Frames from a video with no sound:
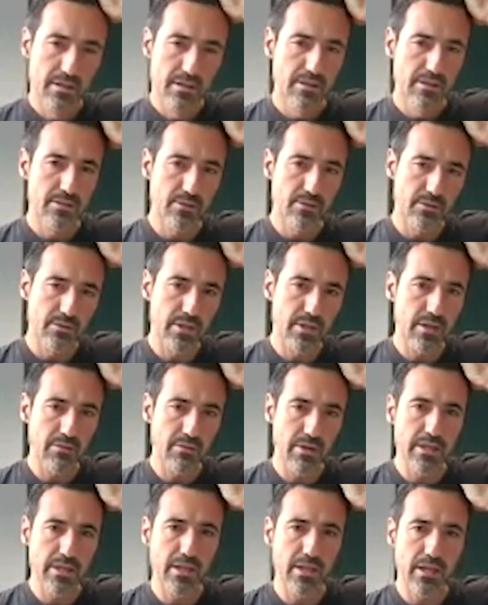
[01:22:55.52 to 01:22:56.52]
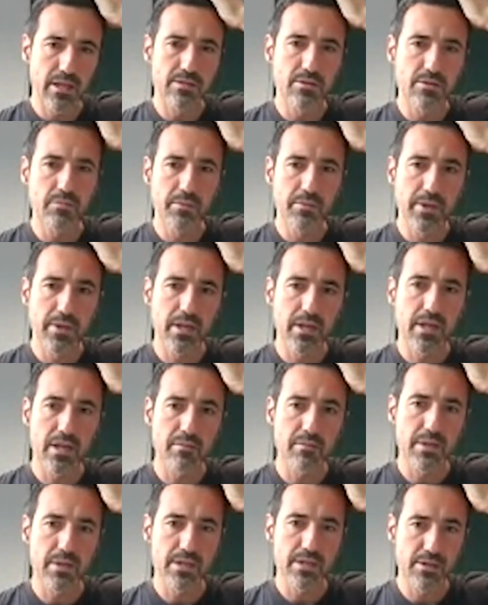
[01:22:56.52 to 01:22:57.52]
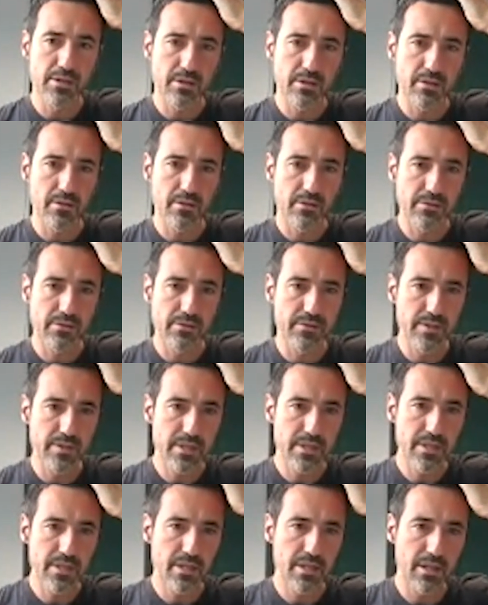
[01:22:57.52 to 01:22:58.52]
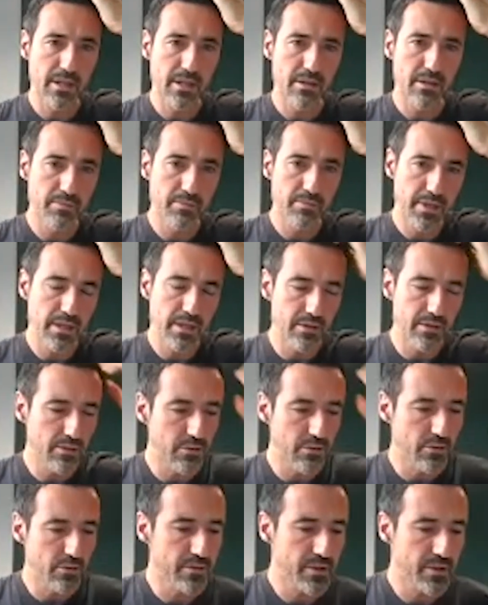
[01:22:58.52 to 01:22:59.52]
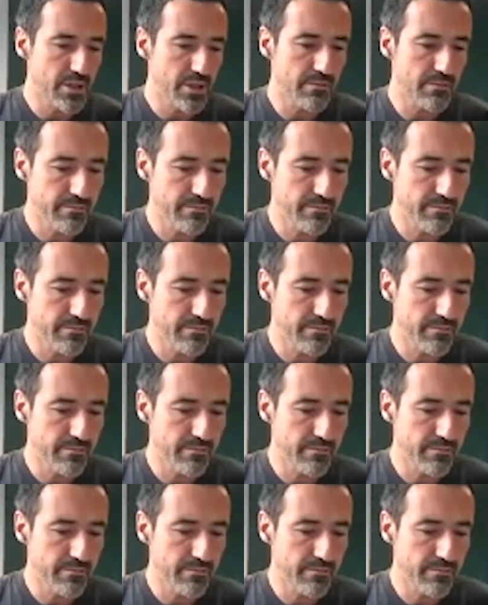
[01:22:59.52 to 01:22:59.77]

So now I take the empirical measure of this and I obtain U of G.